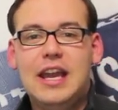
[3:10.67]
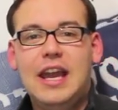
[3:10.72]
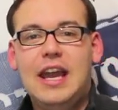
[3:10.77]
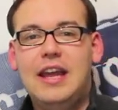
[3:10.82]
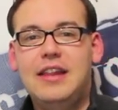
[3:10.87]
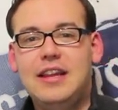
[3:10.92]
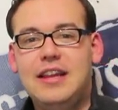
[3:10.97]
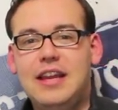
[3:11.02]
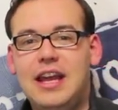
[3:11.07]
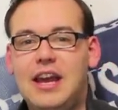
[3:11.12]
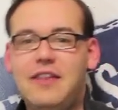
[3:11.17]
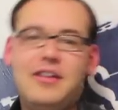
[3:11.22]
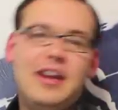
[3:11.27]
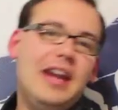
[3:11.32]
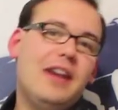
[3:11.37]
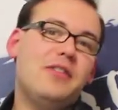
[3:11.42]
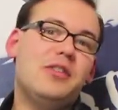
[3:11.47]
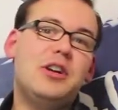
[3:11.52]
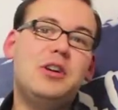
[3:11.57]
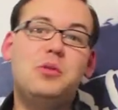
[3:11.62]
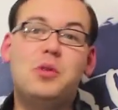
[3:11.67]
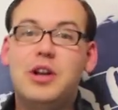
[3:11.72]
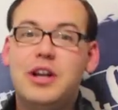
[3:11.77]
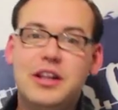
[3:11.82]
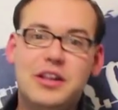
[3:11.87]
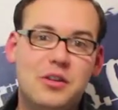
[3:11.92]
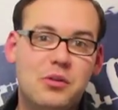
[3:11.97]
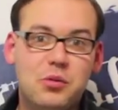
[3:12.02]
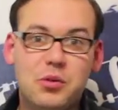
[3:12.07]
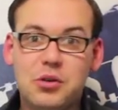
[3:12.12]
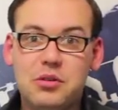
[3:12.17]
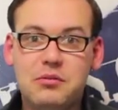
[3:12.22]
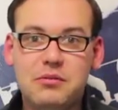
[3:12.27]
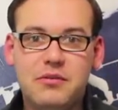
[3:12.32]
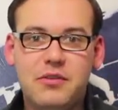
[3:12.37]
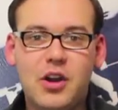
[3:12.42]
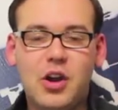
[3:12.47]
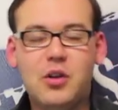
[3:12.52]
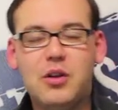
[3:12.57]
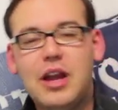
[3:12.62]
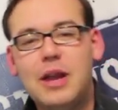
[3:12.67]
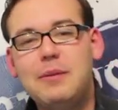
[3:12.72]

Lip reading: and then have everyone in the room vote.